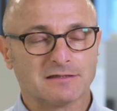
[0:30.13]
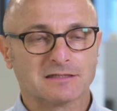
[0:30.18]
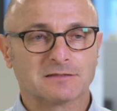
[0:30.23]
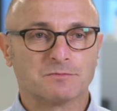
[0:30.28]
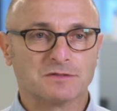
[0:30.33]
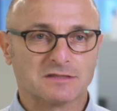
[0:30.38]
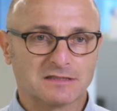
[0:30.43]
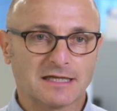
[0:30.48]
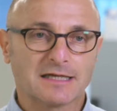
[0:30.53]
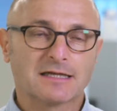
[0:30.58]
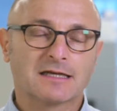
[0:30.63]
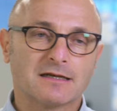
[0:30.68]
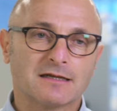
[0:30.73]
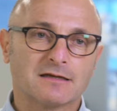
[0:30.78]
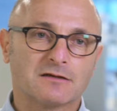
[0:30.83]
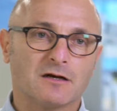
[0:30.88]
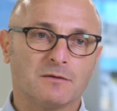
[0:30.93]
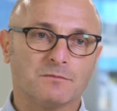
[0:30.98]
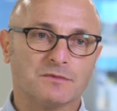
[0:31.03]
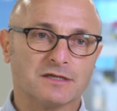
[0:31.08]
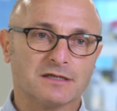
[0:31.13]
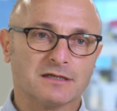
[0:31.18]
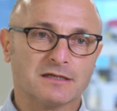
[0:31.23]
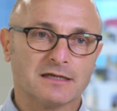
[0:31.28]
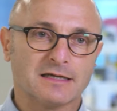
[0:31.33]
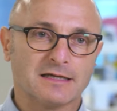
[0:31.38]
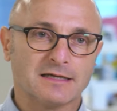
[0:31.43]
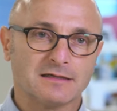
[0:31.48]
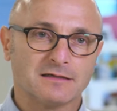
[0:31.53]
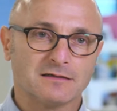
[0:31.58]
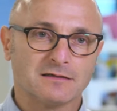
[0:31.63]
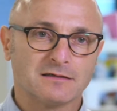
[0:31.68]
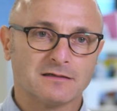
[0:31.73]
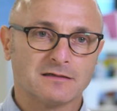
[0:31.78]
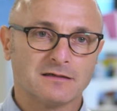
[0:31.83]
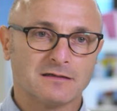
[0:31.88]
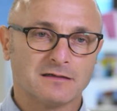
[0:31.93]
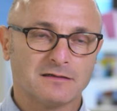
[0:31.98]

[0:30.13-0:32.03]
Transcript: It's particularly common in